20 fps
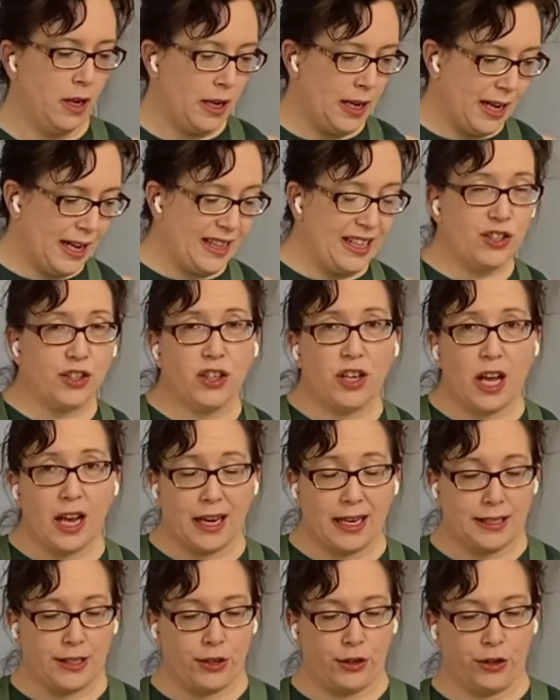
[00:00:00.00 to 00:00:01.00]
And these are not
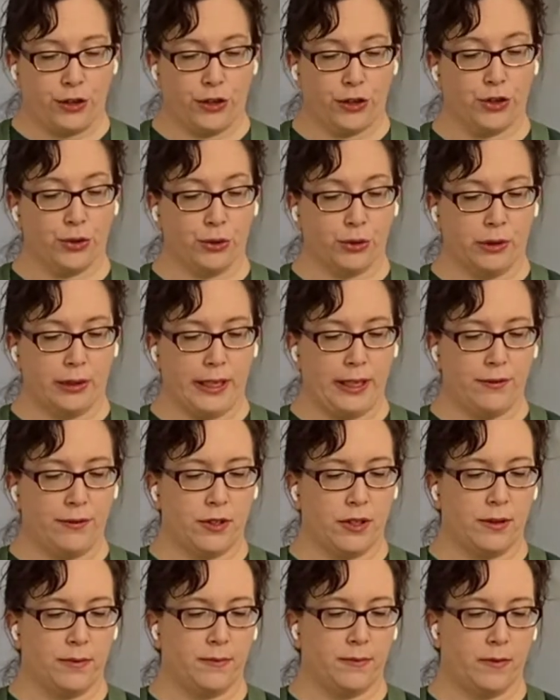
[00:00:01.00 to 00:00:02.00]
considered your true leaves.